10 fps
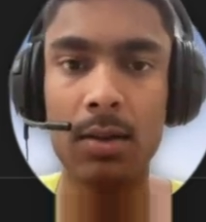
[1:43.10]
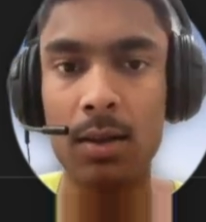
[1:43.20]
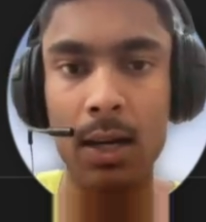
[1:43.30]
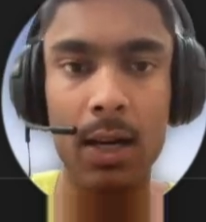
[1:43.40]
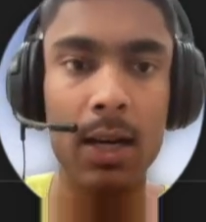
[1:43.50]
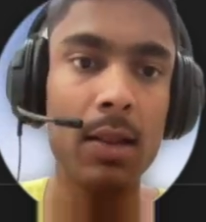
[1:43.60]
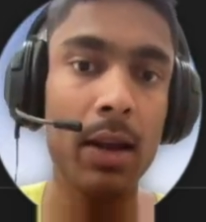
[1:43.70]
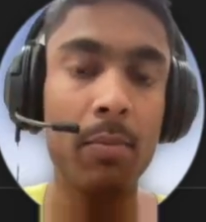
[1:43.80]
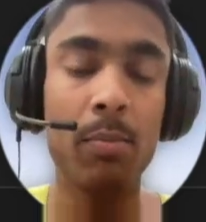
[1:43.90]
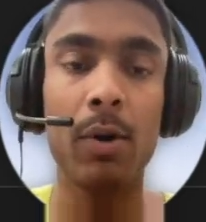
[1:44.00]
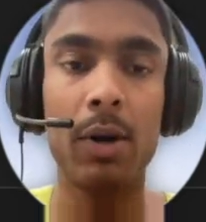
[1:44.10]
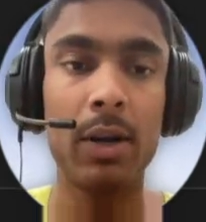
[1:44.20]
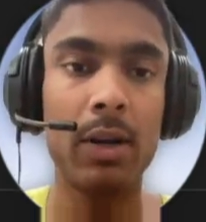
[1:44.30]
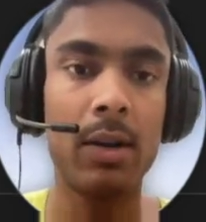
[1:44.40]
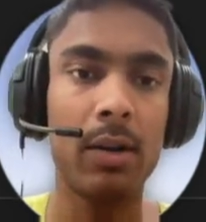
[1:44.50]
another
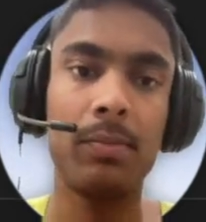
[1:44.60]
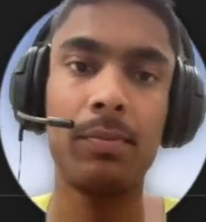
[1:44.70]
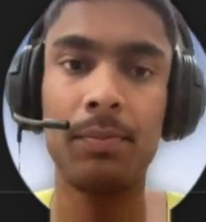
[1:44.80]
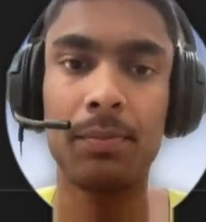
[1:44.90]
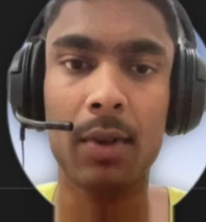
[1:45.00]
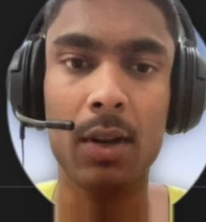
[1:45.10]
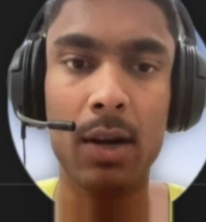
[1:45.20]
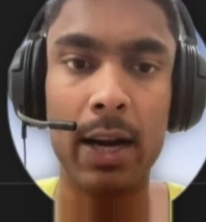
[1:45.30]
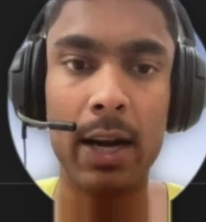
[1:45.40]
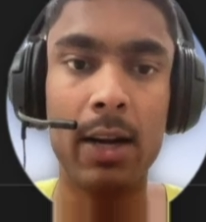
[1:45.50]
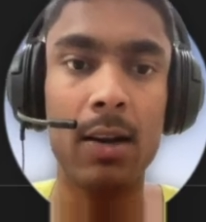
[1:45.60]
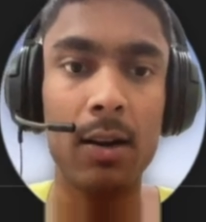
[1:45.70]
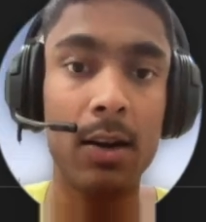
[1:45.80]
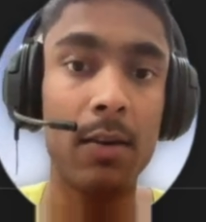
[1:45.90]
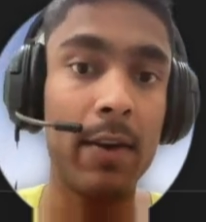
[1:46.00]
important and
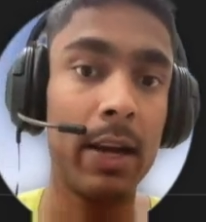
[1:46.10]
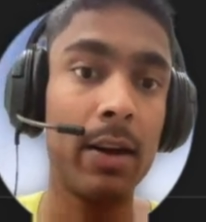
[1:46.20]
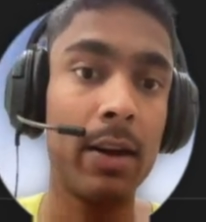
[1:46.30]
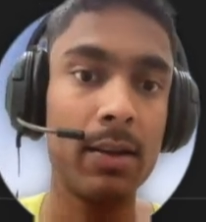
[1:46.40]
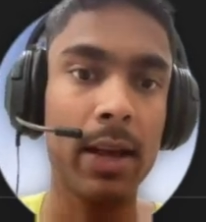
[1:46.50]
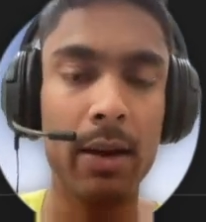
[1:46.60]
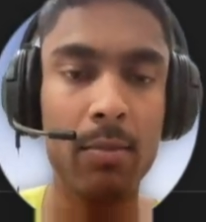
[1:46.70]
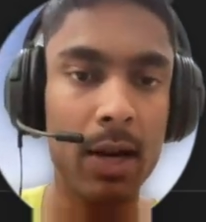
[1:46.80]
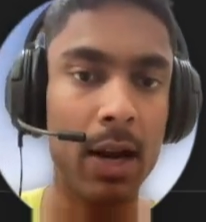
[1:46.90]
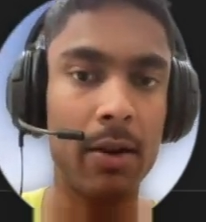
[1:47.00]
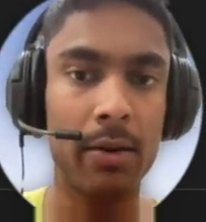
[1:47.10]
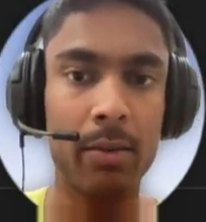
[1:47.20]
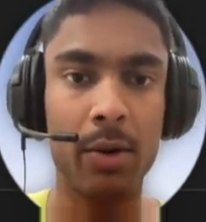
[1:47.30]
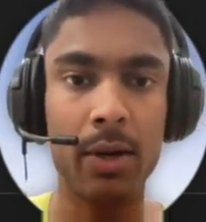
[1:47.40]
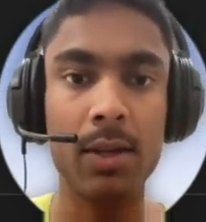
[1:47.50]
a very desirable
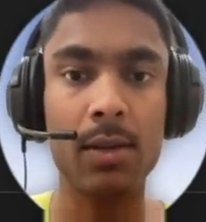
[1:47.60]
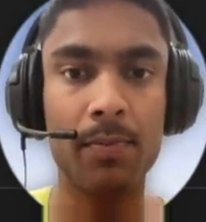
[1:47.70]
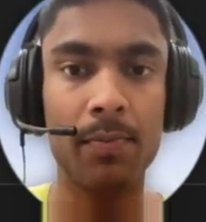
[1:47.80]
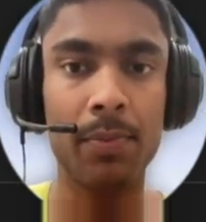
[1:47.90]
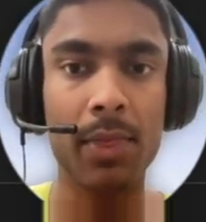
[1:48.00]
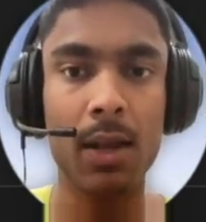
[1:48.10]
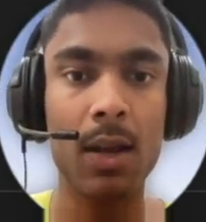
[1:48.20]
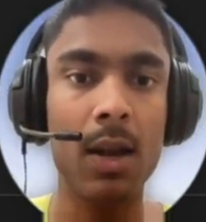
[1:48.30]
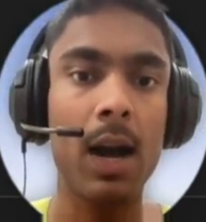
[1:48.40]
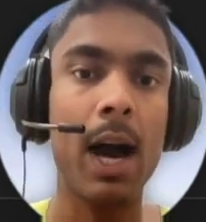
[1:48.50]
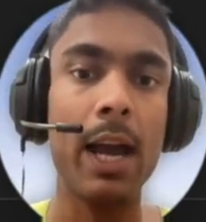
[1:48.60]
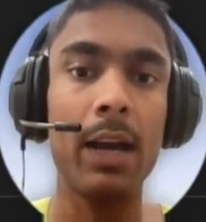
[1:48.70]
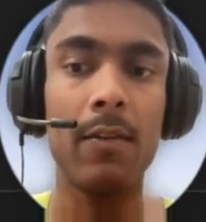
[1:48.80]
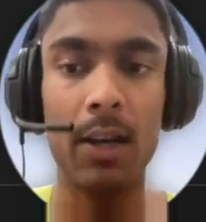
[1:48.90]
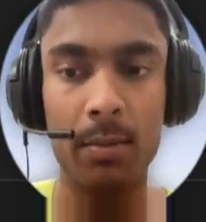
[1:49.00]
attribute is high
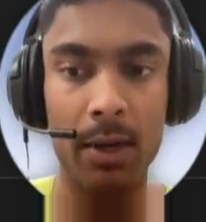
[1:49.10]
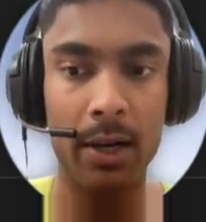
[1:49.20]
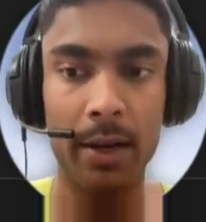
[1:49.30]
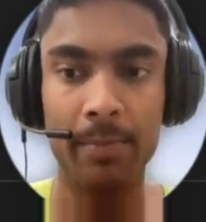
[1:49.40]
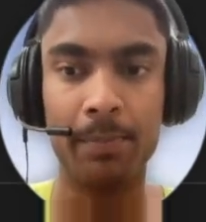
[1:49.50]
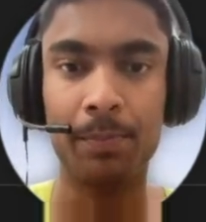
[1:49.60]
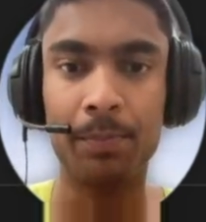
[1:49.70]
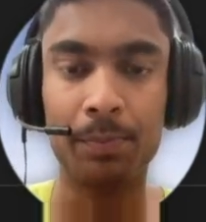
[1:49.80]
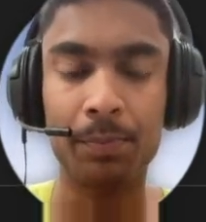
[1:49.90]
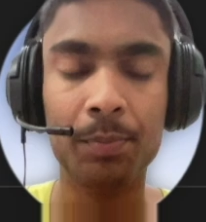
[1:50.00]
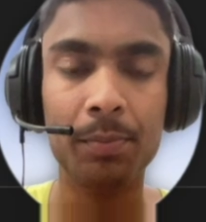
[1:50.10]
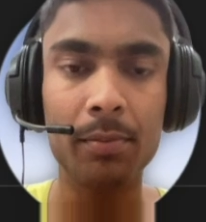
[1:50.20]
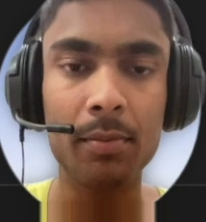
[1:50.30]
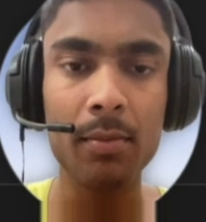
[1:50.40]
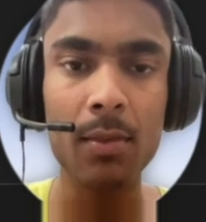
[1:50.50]
availability.
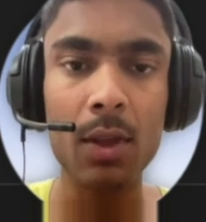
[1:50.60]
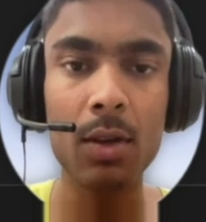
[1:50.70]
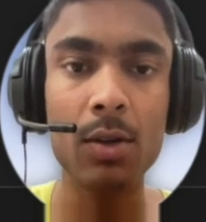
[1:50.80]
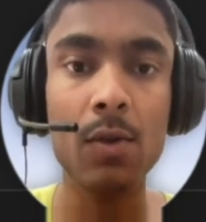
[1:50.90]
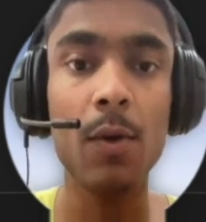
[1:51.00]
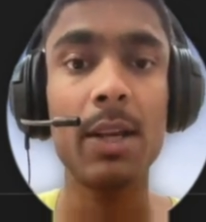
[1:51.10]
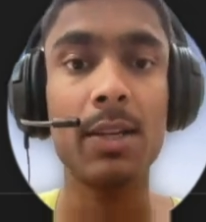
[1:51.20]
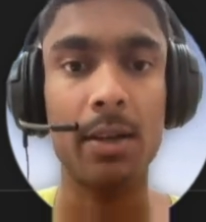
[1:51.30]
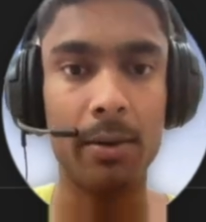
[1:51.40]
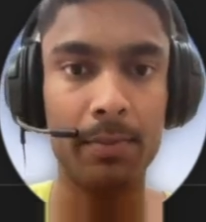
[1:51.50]
So what is it?